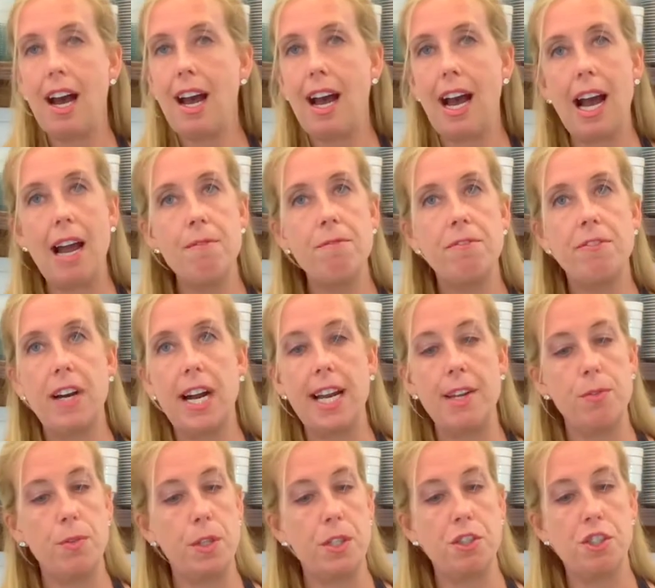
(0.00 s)
I'm
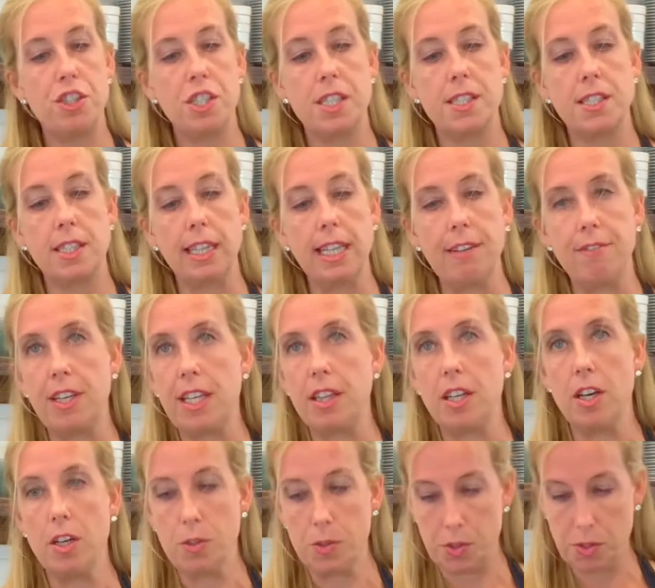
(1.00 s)
fine with just leaving
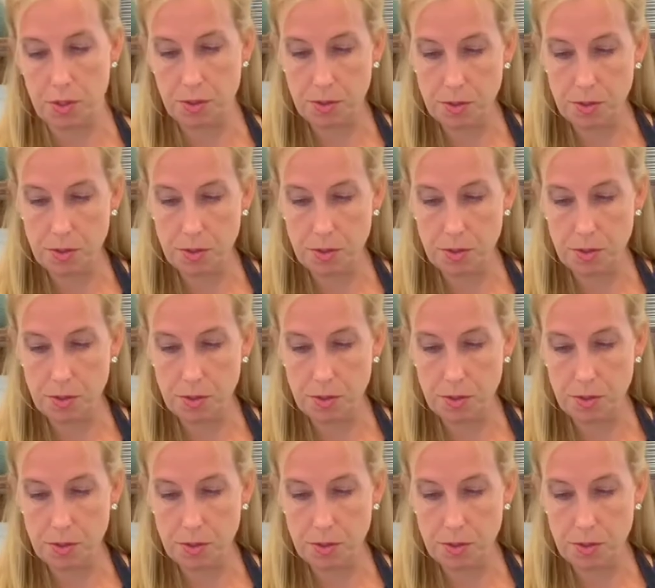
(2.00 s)
those.